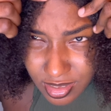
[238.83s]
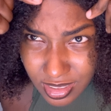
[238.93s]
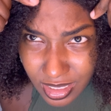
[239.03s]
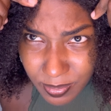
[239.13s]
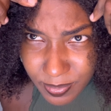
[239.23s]

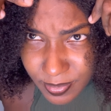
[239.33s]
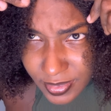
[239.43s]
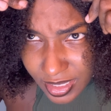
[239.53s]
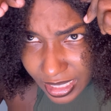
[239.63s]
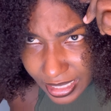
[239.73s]
see,
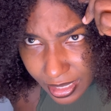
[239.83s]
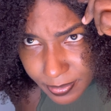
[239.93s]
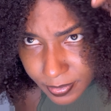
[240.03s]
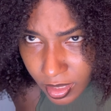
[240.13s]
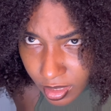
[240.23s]
like that.
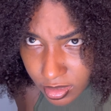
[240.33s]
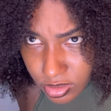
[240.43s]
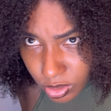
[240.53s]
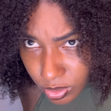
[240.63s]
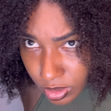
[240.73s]

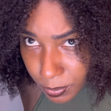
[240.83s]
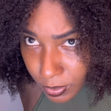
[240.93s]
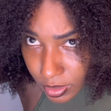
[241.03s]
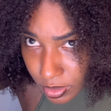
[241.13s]
So you put it